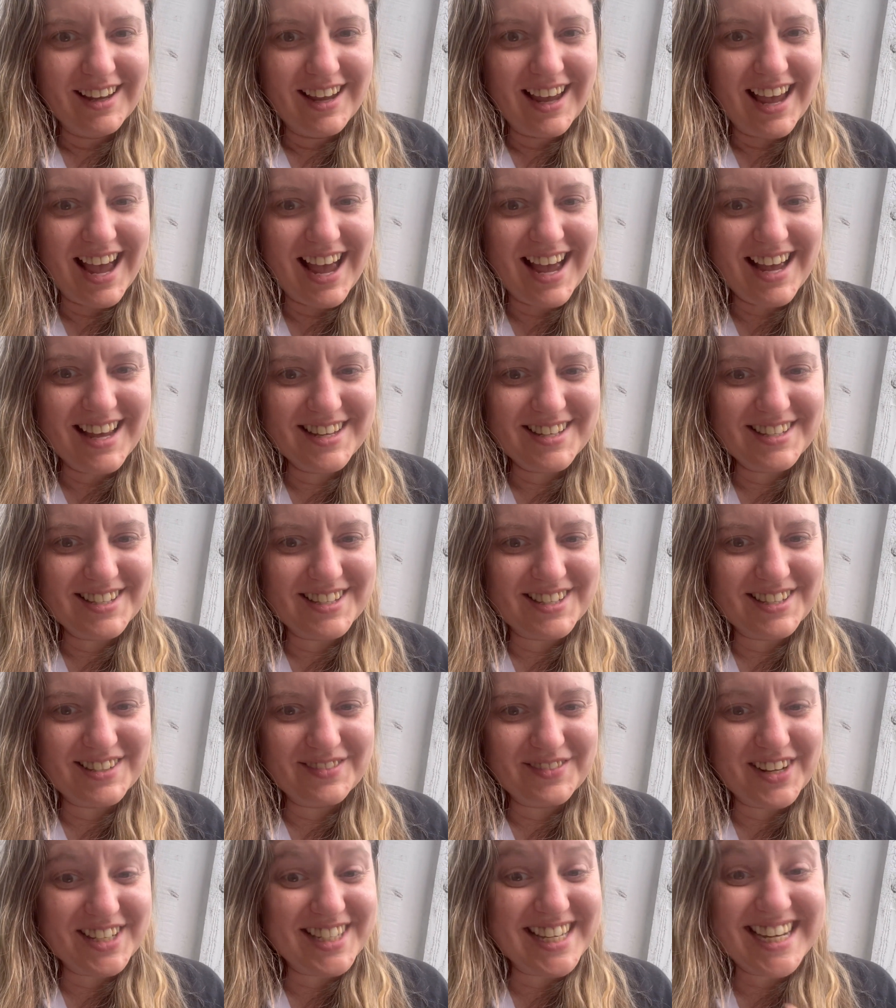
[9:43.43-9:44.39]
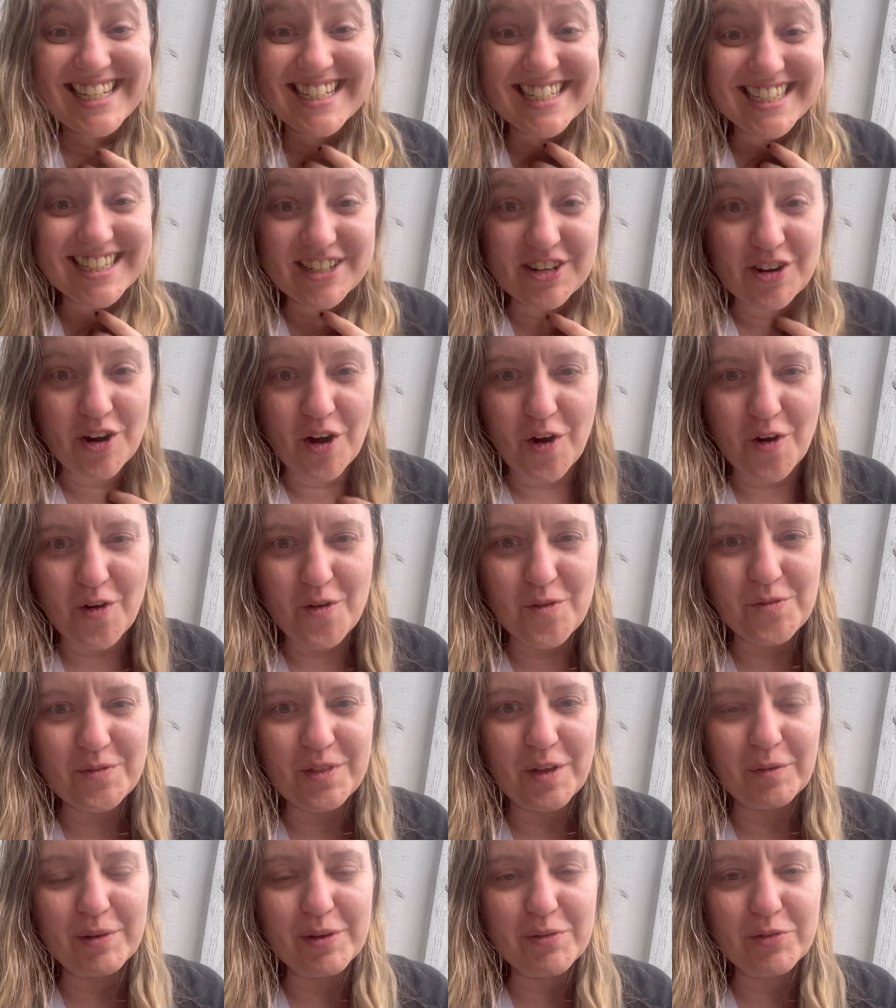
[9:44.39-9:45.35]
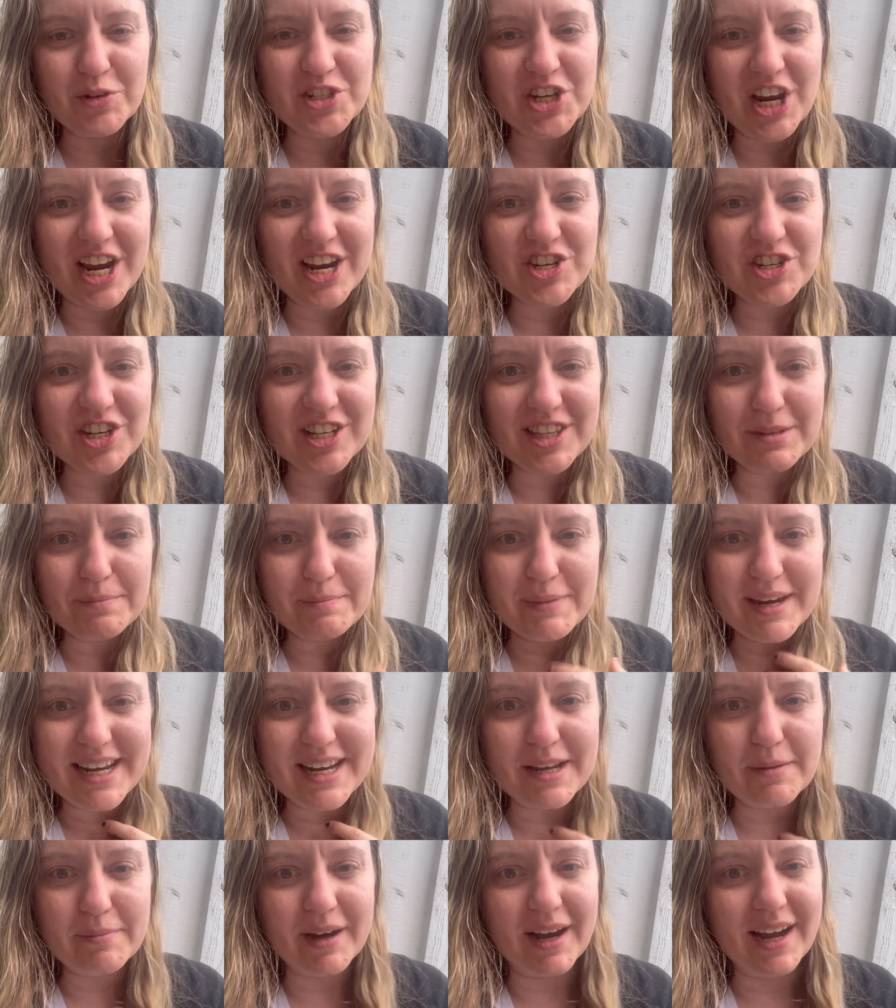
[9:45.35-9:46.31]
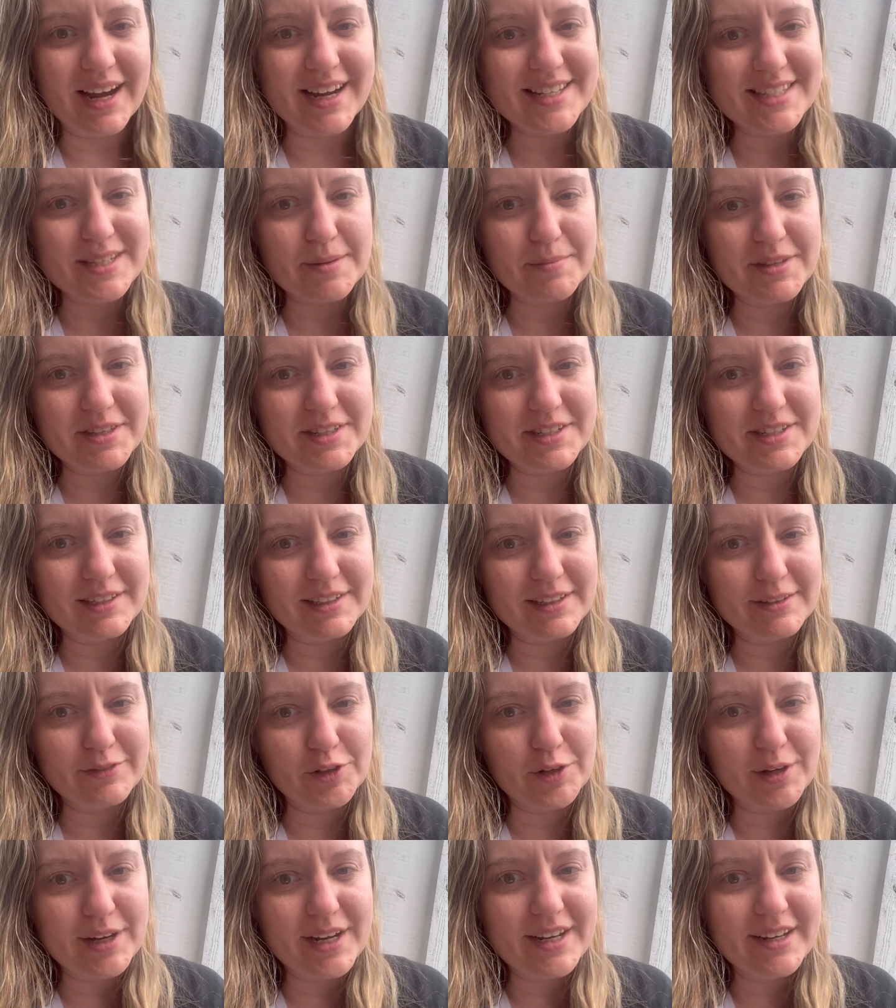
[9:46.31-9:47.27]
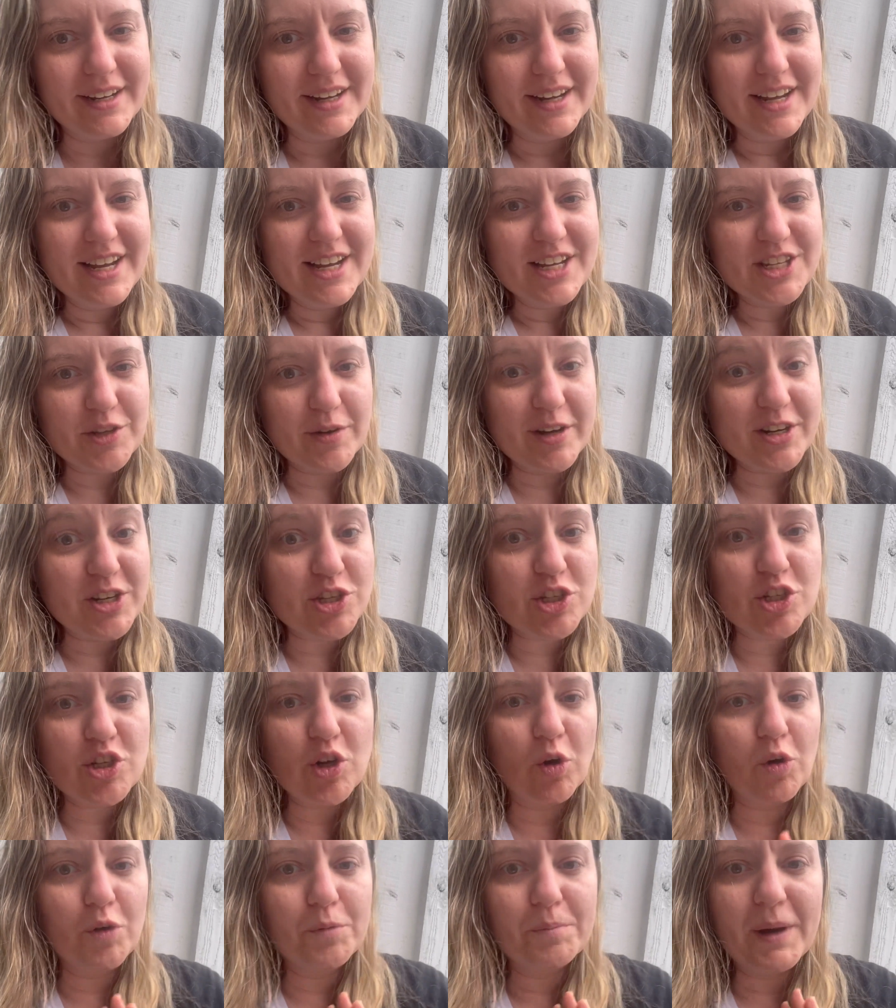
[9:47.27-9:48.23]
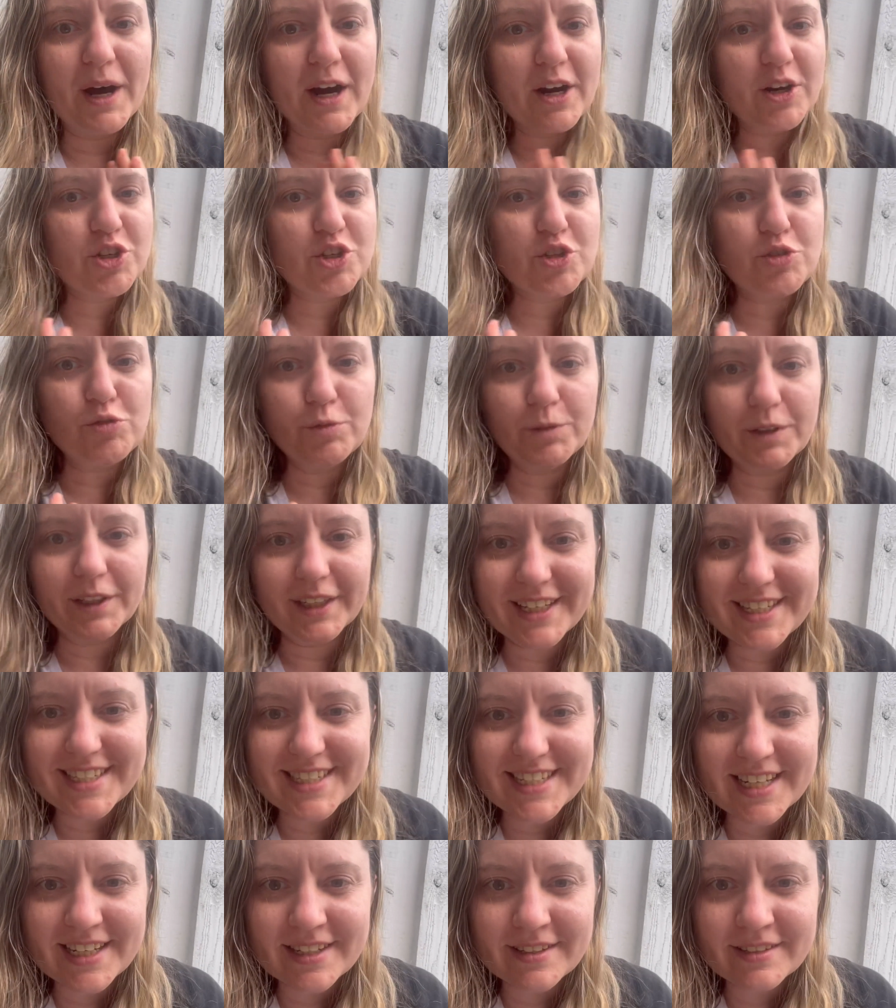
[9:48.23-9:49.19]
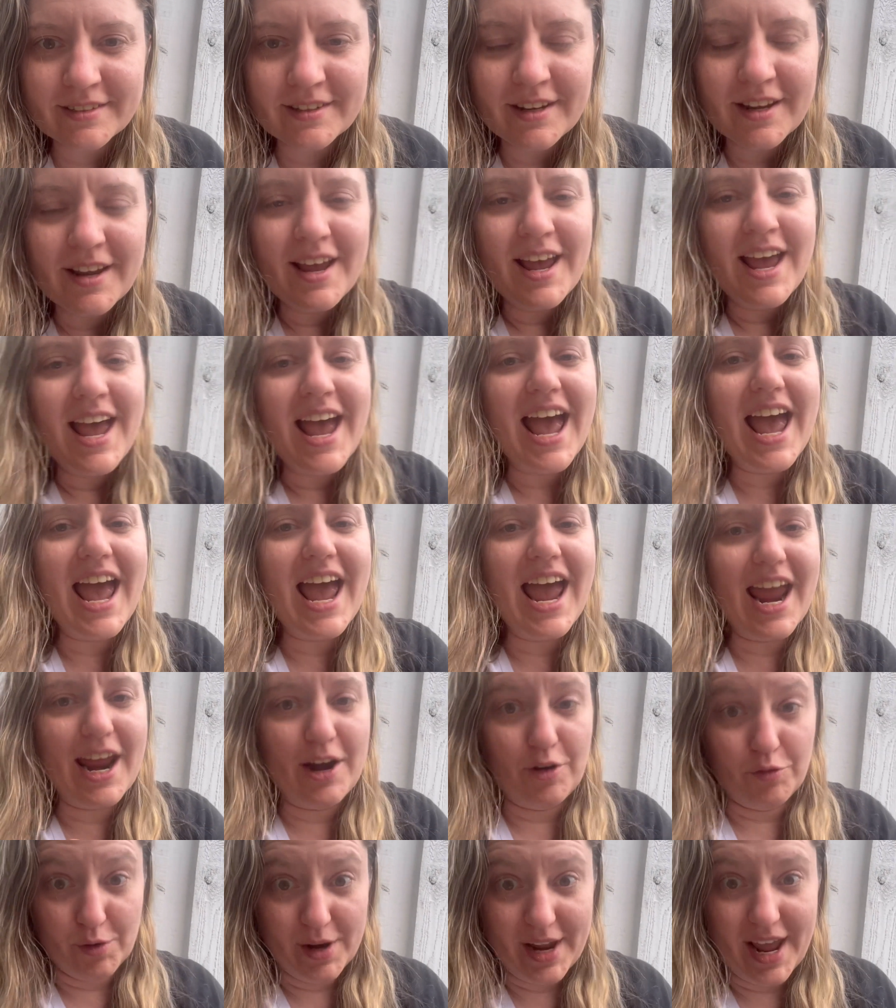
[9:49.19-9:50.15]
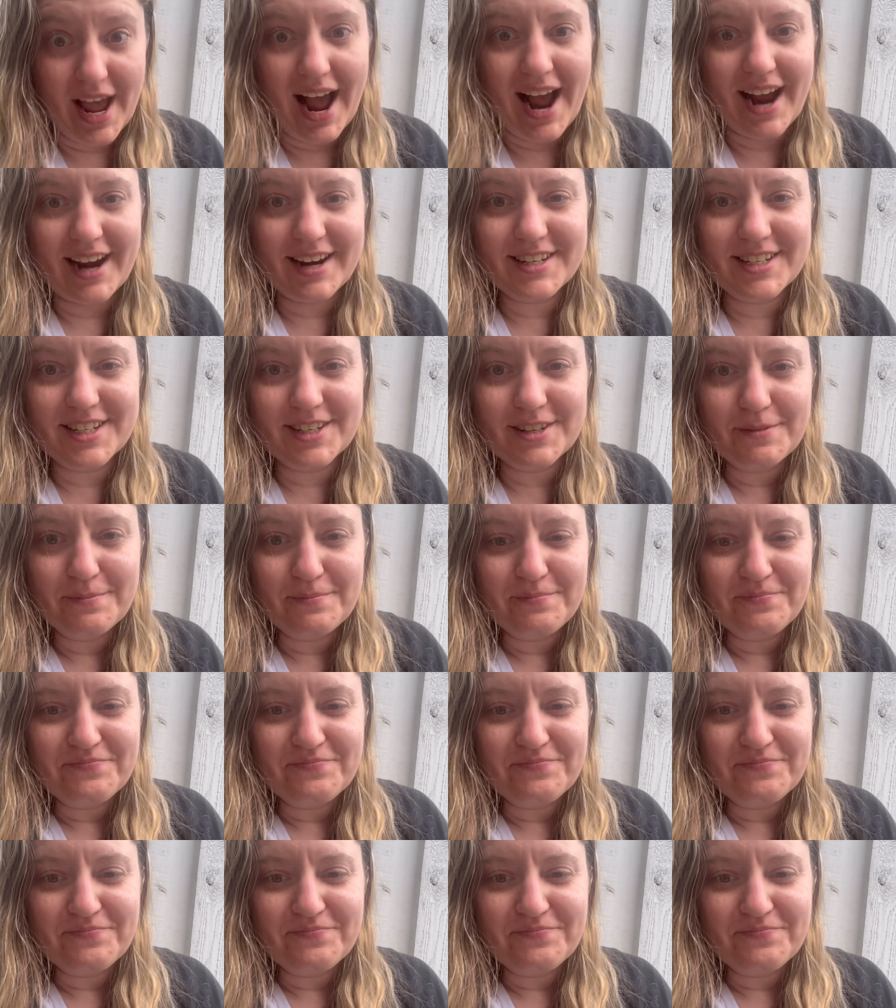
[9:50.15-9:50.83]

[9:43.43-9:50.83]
because he didn't know that we were changing the meaning behind some of the delivery. So I just told Puck to listen and react.